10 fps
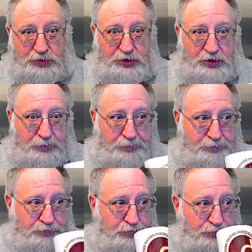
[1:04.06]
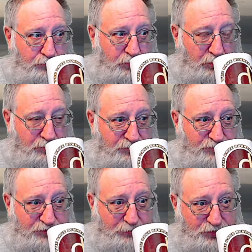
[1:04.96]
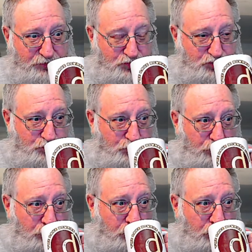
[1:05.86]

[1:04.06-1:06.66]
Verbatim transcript: hip subject du jour.